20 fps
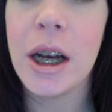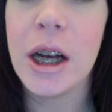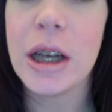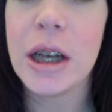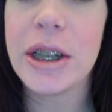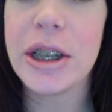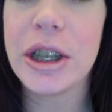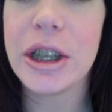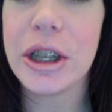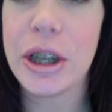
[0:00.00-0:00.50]

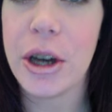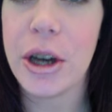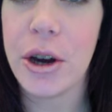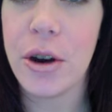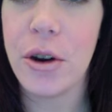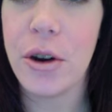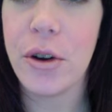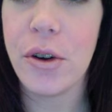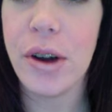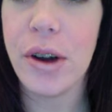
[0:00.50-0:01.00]

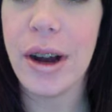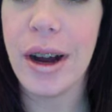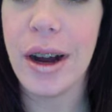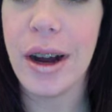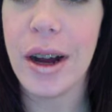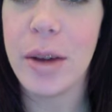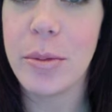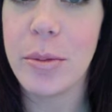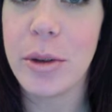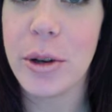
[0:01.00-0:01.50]
So
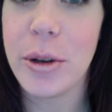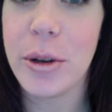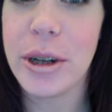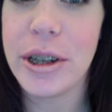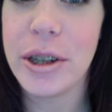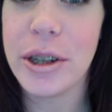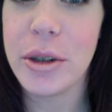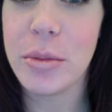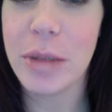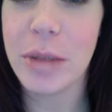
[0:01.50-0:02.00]
I'm going
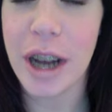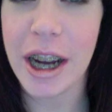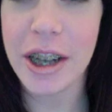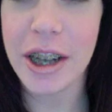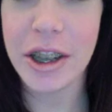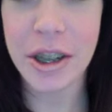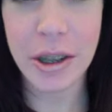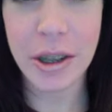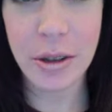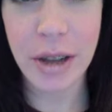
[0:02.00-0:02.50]
to oblige
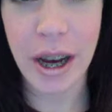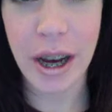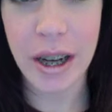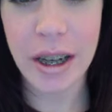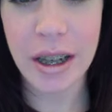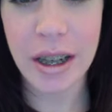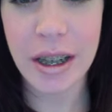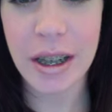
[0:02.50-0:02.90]
and do that.